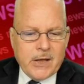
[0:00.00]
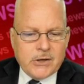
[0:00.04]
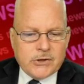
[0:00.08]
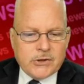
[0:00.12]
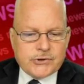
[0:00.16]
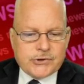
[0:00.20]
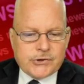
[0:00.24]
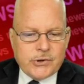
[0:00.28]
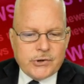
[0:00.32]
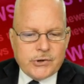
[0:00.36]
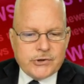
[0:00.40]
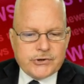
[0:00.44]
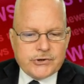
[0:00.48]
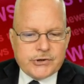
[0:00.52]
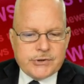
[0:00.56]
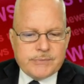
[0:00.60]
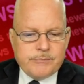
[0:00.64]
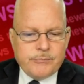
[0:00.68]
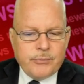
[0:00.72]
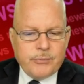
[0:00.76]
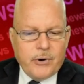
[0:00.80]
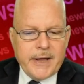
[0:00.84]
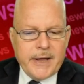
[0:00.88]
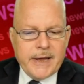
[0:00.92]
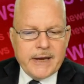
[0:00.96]
Sergeant
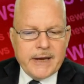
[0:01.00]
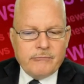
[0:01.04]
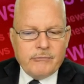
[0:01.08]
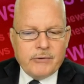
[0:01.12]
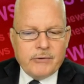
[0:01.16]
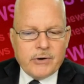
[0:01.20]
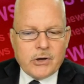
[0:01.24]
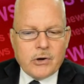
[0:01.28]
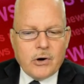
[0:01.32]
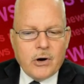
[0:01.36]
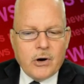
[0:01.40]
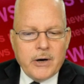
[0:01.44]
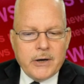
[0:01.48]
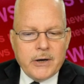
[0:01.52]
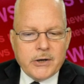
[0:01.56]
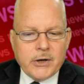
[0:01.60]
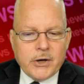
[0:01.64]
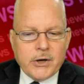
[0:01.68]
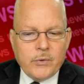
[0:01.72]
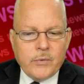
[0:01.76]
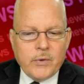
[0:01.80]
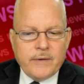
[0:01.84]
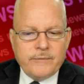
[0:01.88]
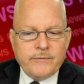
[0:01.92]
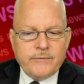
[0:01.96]
Brian
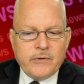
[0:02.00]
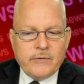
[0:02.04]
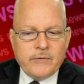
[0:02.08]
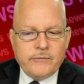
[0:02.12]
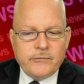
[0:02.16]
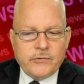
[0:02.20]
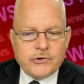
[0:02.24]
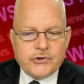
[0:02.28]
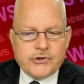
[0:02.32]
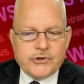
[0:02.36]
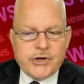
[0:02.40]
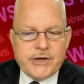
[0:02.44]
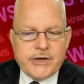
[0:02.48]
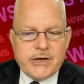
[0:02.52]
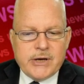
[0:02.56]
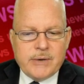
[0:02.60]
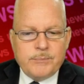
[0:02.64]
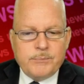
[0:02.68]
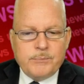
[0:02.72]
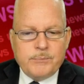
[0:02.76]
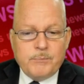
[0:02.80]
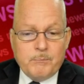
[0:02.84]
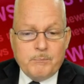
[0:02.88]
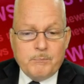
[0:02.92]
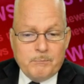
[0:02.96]
Ricardo of the Virginia
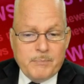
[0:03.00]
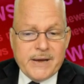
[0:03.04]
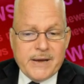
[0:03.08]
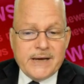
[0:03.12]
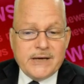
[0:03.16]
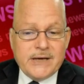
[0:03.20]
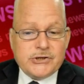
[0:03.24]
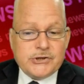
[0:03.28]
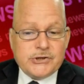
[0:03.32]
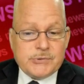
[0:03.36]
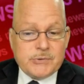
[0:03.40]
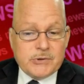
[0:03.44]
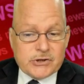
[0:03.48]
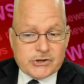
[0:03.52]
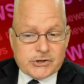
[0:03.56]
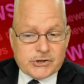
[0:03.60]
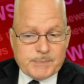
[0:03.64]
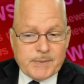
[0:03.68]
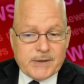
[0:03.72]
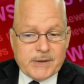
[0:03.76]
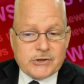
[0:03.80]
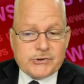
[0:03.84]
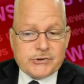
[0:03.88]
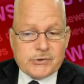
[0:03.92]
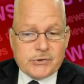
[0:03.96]
Beach
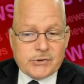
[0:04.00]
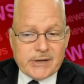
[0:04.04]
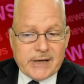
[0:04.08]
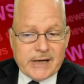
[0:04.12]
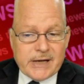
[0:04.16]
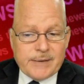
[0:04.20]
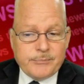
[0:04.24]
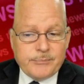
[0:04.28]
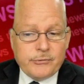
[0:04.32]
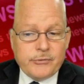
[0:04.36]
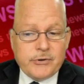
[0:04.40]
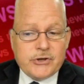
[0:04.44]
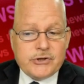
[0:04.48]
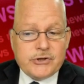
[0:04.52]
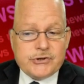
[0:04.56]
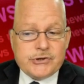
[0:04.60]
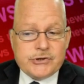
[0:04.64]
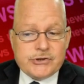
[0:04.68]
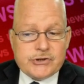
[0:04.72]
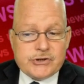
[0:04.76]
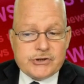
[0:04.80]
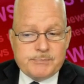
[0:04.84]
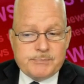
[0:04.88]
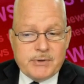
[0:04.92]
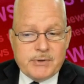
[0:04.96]
Special
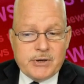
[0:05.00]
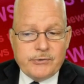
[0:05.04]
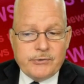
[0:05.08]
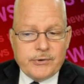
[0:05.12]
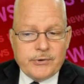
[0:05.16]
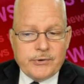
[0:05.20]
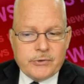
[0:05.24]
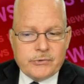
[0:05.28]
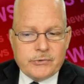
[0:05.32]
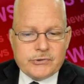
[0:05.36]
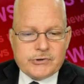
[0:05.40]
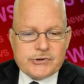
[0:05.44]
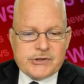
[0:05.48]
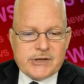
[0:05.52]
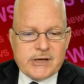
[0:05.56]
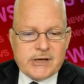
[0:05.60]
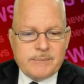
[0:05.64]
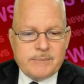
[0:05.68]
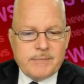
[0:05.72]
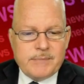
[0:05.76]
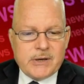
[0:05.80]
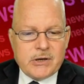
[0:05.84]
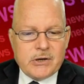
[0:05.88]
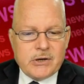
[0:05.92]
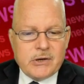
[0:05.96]
Operations Bureau
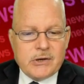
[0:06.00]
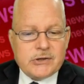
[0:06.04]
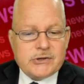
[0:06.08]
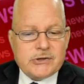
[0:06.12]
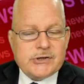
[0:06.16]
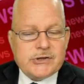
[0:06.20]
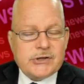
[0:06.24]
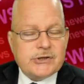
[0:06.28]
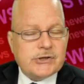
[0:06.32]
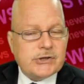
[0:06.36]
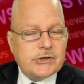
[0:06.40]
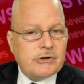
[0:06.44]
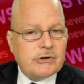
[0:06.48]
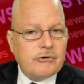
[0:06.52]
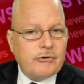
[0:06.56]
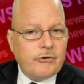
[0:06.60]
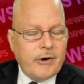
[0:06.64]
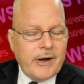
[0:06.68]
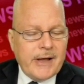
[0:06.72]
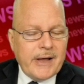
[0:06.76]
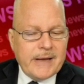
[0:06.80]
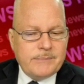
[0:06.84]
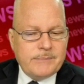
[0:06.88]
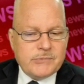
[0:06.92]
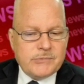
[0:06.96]
said because it's a
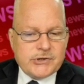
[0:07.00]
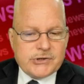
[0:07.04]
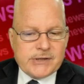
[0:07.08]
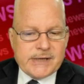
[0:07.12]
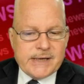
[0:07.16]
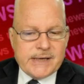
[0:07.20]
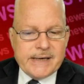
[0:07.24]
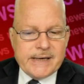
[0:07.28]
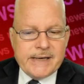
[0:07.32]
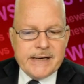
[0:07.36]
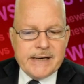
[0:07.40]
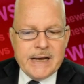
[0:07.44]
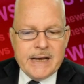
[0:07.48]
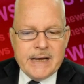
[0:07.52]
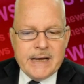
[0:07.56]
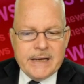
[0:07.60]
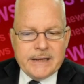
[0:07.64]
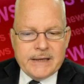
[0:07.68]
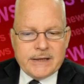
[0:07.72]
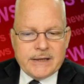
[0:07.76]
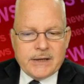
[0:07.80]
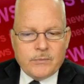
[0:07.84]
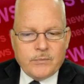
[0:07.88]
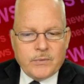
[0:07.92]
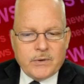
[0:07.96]
crime scene,
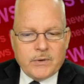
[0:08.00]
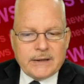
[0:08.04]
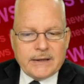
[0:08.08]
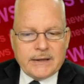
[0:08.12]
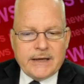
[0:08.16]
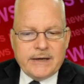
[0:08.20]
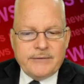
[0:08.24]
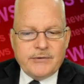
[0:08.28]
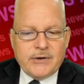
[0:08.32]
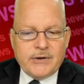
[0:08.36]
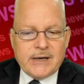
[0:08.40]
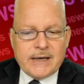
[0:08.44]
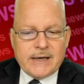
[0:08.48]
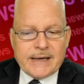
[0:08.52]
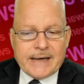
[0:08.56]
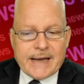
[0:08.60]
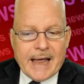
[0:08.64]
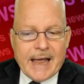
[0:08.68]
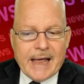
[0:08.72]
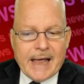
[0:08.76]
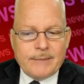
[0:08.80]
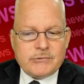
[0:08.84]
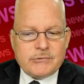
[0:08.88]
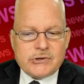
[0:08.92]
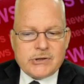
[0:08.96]
they want to leave it
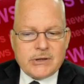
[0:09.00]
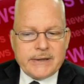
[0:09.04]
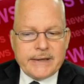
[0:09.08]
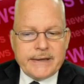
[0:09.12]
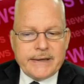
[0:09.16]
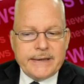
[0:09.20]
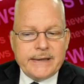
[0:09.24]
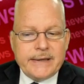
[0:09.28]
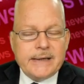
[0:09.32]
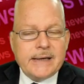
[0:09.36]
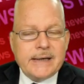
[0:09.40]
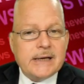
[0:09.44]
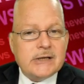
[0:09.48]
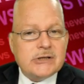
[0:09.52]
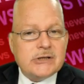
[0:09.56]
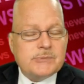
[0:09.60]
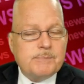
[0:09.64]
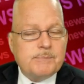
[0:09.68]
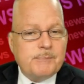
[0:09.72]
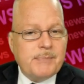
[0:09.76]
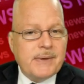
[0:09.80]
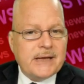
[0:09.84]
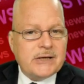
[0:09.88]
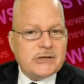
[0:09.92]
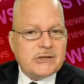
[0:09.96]
encapsulated as
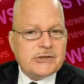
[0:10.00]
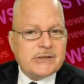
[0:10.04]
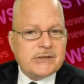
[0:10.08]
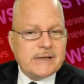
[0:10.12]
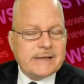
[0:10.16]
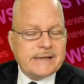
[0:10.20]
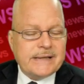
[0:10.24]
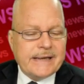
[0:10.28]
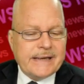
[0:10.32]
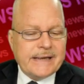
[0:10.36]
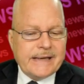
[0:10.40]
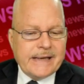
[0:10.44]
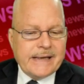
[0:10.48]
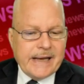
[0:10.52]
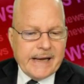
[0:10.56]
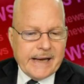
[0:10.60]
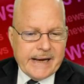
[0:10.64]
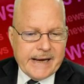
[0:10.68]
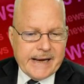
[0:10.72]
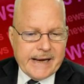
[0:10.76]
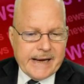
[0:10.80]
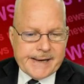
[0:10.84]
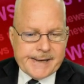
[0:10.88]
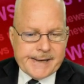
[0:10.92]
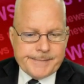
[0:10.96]
best they
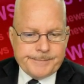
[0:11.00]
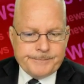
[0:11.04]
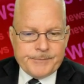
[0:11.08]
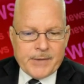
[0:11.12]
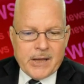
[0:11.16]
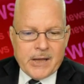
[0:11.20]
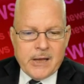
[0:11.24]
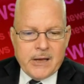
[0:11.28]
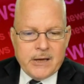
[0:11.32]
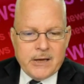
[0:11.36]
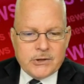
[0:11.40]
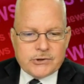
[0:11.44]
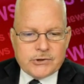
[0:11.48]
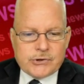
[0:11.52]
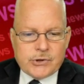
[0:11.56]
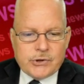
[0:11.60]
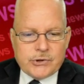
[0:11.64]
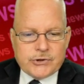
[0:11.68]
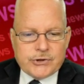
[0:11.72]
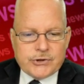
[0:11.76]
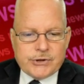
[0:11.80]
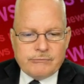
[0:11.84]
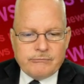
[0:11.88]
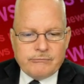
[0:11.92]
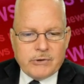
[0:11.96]
can.
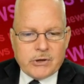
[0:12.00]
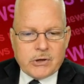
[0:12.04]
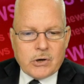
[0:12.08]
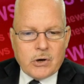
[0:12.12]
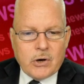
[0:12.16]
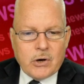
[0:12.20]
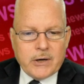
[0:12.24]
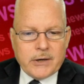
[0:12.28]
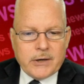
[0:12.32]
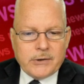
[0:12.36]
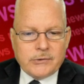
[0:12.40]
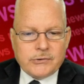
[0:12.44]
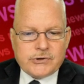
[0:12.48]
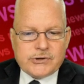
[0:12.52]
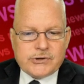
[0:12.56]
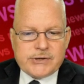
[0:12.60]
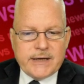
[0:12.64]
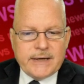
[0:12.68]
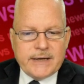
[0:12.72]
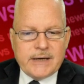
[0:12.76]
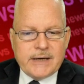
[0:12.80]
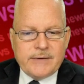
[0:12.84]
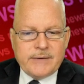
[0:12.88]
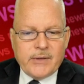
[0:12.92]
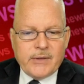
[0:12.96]
Sergeant Ricardo
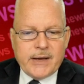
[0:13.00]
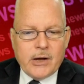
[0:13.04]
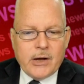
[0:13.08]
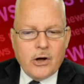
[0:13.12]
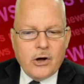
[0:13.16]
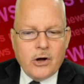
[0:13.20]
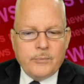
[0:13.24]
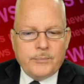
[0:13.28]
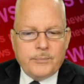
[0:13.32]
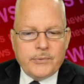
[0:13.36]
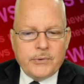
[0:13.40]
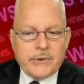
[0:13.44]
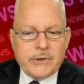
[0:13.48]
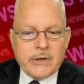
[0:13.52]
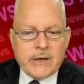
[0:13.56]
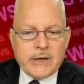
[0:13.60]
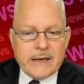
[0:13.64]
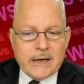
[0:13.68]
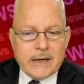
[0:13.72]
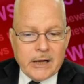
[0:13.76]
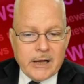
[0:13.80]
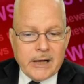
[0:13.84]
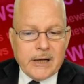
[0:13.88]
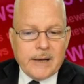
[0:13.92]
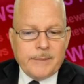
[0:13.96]
said if they open
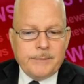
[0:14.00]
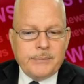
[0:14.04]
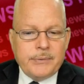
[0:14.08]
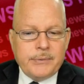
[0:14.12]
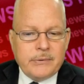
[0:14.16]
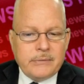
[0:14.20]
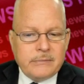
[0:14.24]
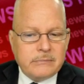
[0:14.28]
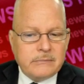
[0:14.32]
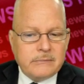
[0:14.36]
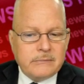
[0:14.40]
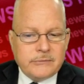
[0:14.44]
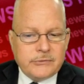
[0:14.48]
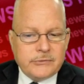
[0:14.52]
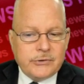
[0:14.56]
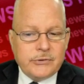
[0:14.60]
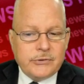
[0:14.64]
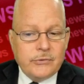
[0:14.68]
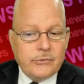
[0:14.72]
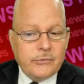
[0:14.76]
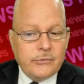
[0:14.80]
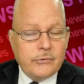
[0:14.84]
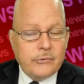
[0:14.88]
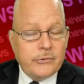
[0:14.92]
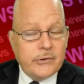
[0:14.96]
up
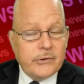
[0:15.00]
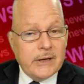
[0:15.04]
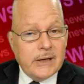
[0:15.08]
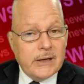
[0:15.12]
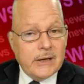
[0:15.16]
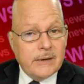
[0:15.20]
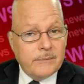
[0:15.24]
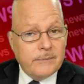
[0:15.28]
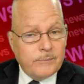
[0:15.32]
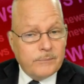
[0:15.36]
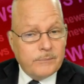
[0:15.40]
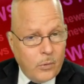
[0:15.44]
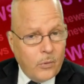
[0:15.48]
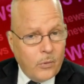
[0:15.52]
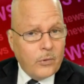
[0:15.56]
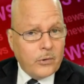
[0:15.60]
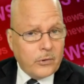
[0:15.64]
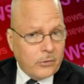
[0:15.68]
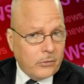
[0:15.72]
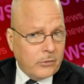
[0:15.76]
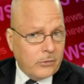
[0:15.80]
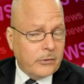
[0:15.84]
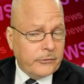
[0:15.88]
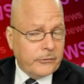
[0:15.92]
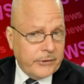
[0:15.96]
to the
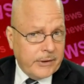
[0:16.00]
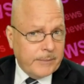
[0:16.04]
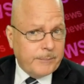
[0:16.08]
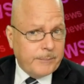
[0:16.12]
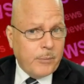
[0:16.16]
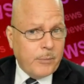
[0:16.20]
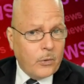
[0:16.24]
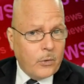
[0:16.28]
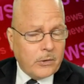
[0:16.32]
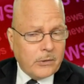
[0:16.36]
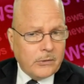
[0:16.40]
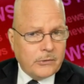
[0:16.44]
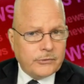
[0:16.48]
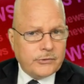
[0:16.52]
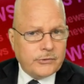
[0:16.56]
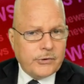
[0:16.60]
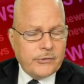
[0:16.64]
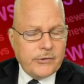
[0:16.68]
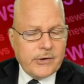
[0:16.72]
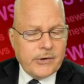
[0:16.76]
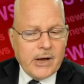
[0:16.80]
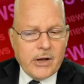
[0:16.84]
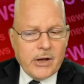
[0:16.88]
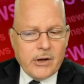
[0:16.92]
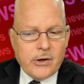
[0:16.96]
portal to
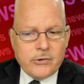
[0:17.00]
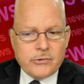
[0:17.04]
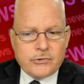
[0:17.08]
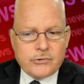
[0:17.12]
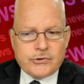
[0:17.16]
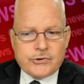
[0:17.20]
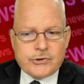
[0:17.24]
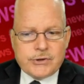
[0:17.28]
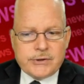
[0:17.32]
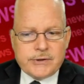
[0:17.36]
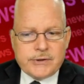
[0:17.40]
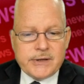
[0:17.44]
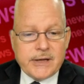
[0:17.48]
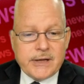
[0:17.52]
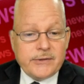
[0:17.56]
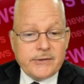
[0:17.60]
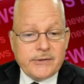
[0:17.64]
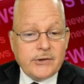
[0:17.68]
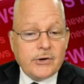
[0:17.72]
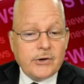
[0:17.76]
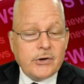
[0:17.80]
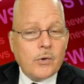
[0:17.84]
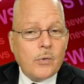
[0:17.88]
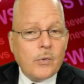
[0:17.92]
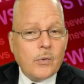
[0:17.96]
the ocean, that
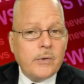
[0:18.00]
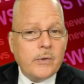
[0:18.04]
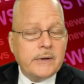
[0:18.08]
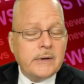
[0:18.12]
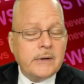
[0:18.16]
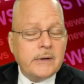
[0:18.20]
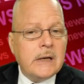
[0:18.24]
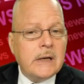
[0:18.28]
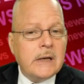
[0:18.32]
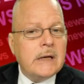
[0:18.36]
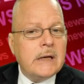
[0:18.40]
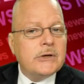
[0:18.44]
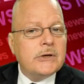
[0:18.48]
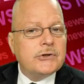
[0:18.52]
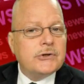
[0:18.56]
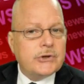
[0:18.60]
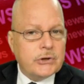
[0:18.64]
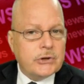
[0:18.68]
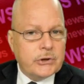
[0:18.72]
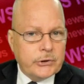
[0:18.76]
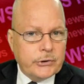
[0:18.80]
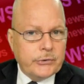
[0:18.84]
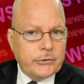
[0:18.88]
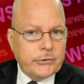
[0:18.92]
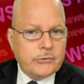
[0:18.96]
they're going to
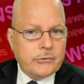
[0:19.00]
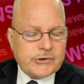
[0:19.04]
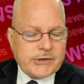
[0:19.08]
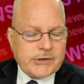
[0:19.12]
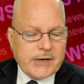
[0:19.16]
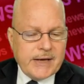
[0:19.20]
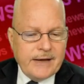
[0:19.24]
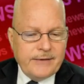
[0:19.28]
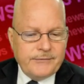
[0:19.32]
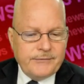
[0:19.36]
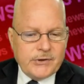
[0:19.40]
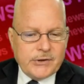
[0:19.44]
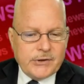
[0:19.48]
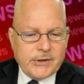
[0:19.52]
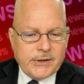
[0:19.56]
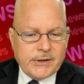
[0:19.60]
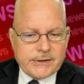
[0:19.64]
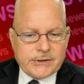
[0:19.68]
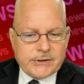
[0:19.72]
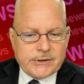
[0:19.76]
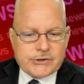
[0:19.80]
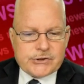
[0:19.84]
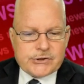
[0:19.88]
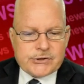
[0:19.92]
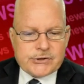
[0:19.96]
lose
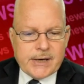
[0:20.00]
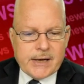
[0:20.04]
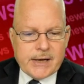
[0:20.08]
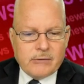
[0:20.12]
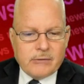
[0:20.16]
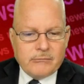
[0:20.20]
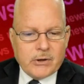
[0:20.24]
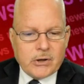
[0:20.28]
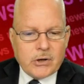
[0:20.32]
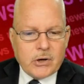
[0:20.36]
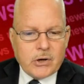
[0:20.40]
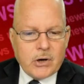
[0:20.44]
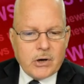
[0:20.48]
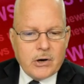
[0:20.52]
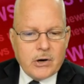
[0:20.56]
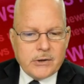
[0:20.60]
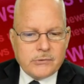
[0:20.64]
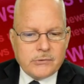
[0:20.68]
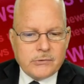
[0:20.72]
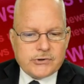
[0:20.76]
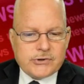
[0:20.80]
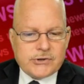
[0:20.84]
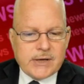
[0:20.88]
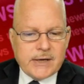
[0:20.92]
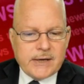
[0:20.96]
evidence. Now, Ricardo
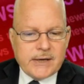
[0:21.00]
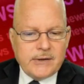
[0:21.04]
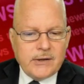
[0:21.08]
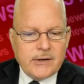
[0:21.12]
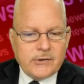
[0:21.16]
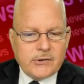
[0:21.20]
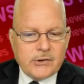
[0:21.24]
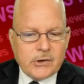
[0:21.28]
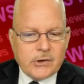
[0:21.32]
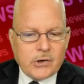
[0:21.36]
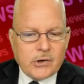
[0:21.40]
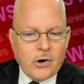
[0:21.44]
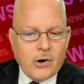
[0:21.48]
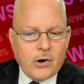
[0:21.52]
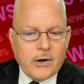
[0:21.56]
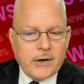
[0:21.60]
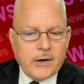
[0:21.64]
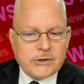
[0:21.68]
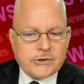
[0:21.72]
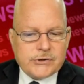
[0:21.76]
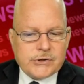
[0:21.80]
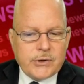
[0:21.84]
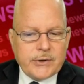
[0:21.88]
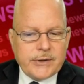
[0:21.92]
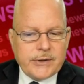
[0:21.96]
said that the car
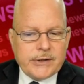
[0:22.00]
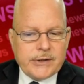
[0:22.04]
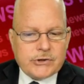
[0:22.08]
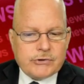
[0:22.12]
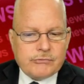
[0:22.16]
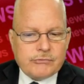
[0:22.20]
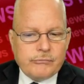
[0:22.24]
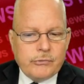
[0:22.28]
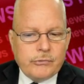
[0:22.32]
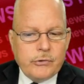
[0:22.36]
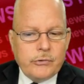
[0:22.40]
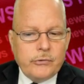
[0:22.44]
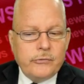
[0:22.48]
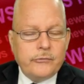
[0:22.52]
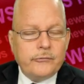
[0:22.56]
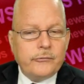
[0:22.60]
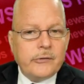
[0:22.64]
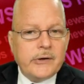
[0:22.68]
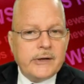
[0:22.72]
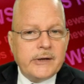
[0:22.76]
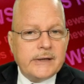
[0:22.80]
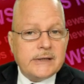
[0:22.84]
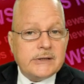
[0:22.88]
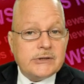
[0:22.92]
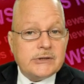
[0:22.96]
is on its roof
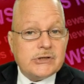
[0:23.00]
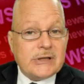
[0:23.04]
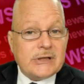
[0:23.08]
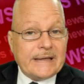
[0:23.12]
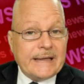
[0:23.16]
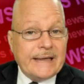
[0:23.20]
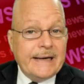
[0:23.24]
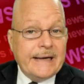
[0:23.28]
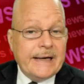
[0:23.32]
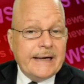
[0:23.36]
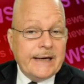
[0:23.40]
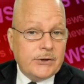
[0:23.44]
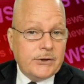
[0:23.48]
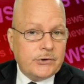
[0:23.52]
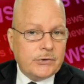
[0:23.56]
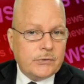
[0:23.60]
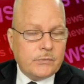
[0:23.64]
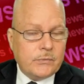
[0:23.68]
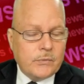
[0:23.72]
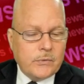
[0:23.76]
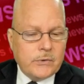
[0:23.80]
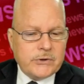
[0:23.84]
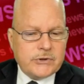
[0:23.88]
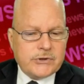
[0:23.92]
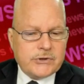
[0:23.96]
and it's leaning
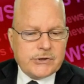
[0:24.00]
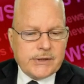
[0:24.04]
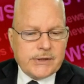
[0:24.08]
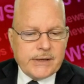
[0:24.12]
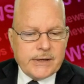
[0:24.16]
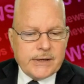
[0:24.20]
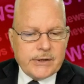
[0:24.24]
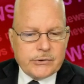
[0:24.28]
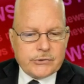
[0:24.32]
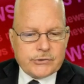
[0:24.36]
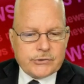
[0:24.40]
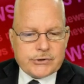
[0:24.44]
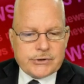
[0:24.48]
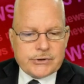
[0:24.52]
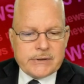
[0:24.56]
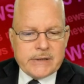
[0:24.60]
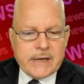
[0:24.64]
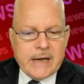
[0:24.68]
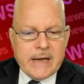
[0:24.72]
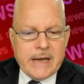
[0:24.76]
towards the ocean.